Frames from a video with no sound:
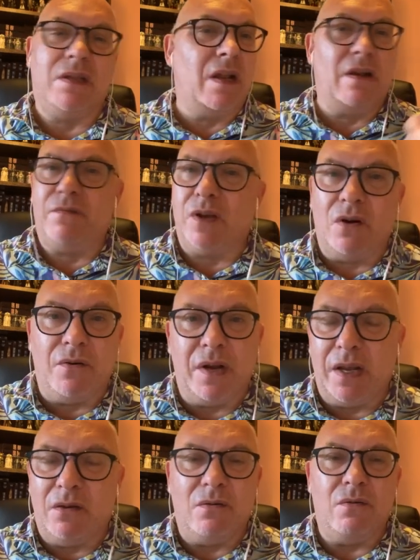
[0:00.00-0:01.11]
they'll have
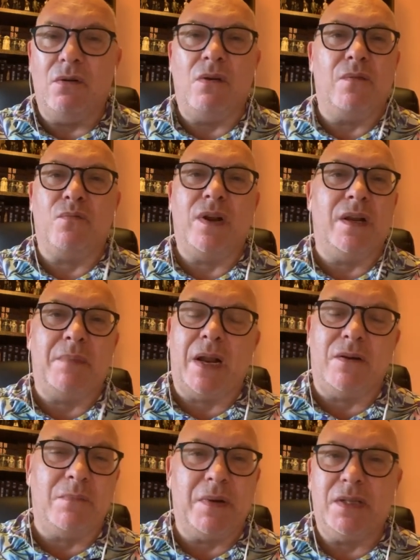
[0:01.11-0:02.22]
forgotten it, or they've written it
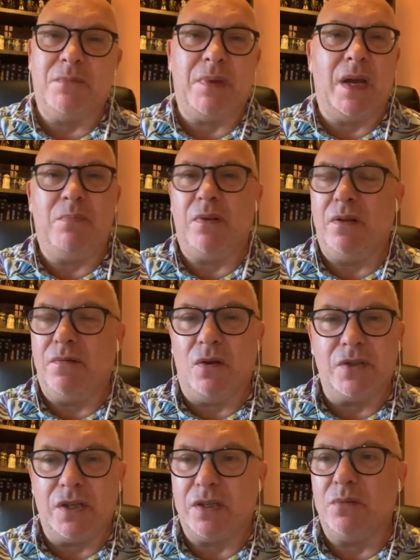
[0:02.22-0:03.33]
down on a piece of paper and they've
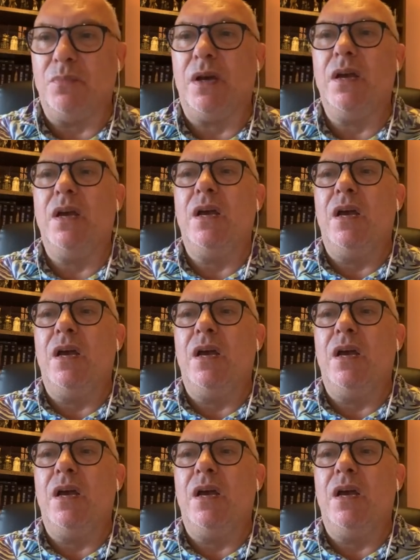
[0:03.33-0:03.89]
lost it somewhere.